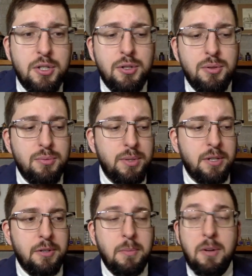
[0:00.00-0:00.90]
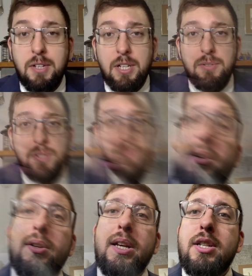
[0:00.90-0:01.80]
to record my videos.
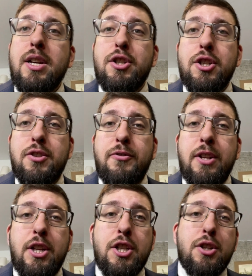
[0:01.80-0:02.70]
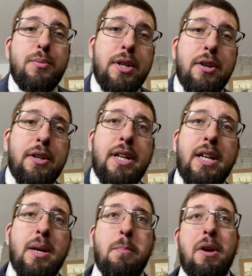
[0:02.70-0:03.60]
Okay, so I just finished
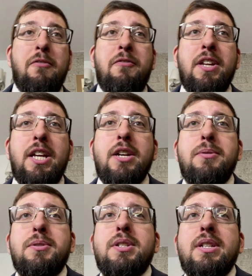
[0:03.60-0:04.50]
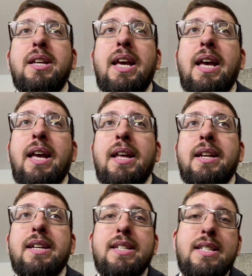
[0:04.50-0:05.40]
recording my videos
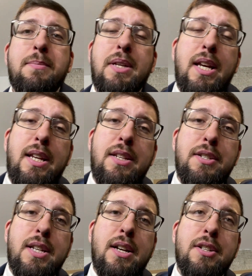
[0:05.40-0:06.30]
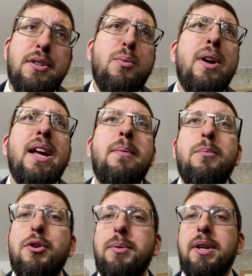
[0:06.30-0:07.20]
and something I need to say also, when I'm
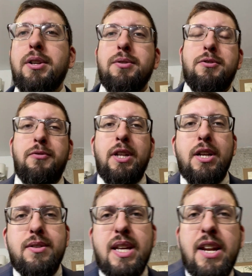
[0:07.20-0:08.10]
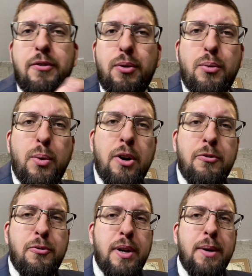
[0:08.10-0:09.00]
doing those videos, I never wear
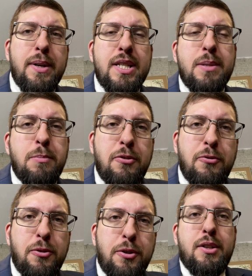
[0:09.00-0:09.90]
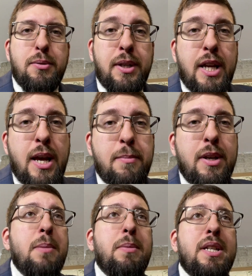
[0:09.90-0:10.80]
fragrance before doing them
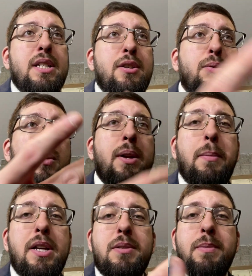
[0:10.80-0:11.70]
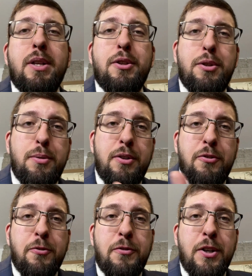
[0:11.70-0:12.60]
because I don't want my smell to
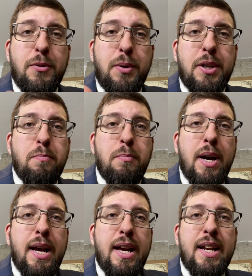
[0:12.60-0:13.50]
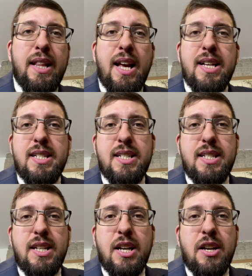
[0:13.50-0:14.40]
interfere with my analysis
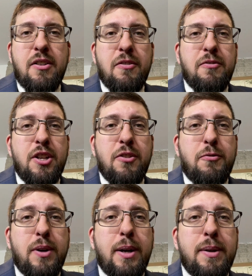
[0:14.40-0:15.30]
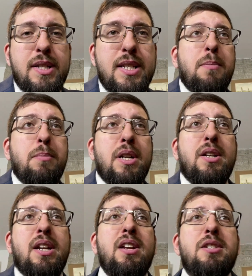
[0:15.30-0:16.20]
of the fragrance. But
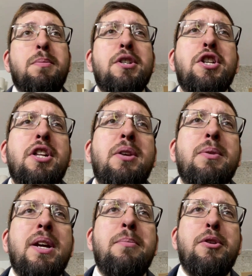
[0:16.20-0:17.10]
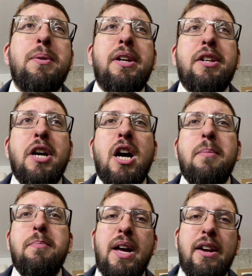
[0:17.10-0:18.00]
especially when I'm doing top,
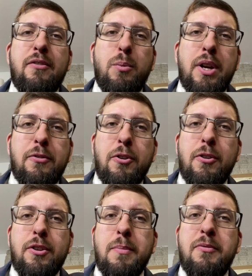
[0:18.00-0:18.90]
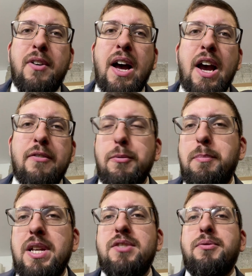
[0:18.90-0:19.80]
like whatever, top five or
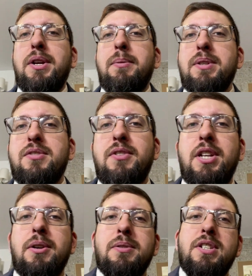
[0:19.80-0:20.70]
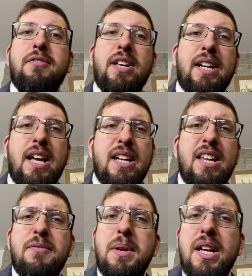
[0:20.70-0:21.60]
best fragrance video and stuff like that,
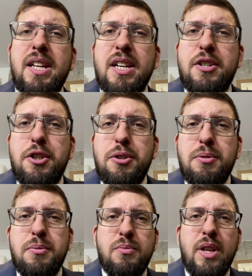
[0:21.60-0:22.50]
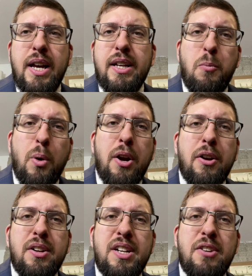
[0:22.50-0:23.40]
give me idea to like
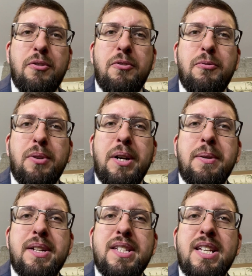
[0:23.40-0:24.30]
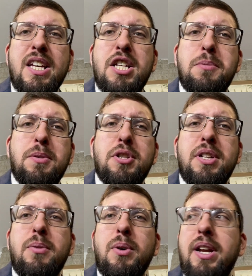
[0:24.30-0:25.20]
wear different fragrance, especially
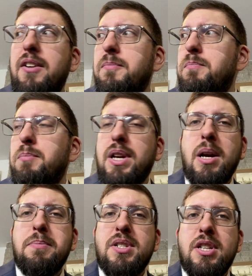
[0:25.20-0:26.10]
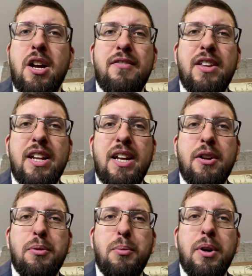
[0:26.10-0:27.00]
when I pick up stuff that I
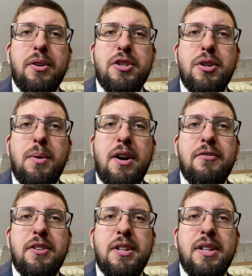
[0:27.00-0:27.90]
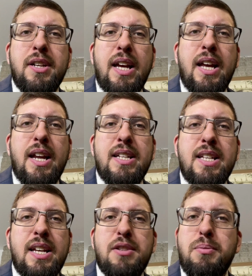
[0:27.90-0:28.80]
don't wear so often and I
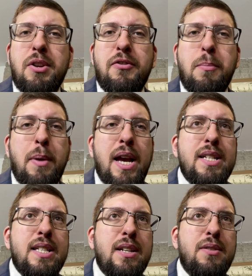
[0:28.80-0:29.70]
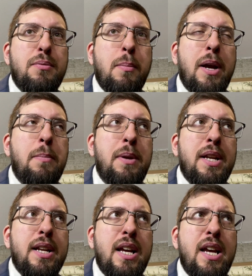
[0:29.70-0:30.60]
say it's one of the best, it remind me
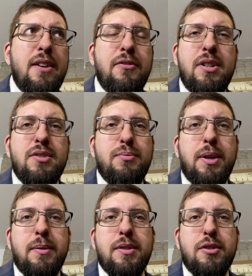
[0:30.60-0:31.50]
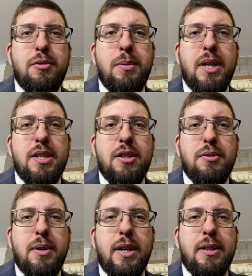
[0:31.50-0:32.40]
that, hey, I have this fragrance would be nice to
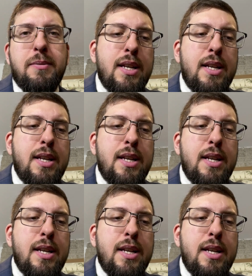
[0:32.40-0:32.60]
try it.